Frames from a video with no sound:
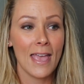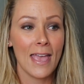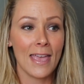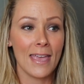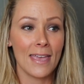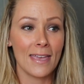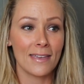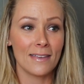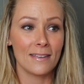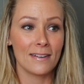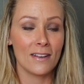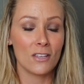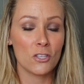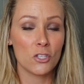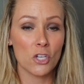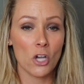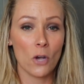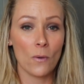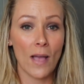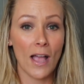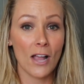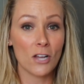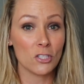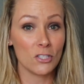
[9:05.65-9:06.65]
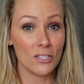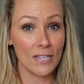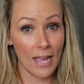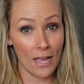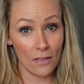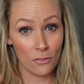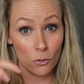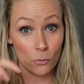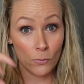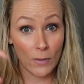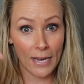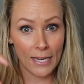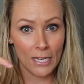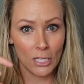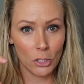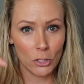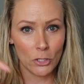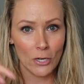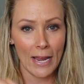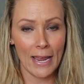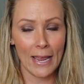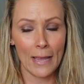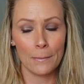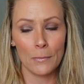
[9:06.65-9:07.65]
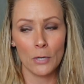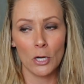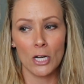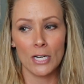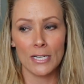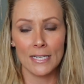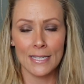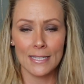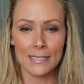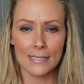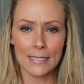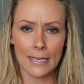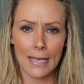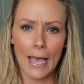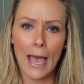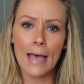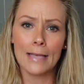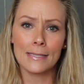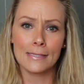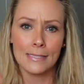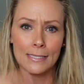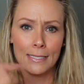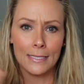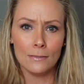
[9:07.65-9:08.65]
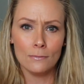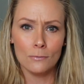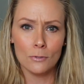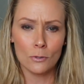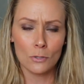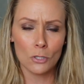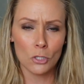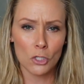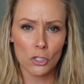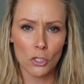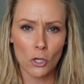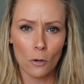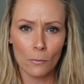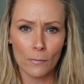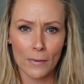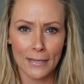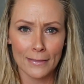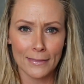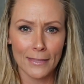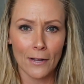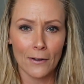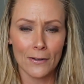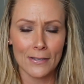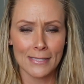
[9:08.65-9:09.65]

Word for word: and Joe actually had the regular hammer and he's like, ah, see, you can show him right there.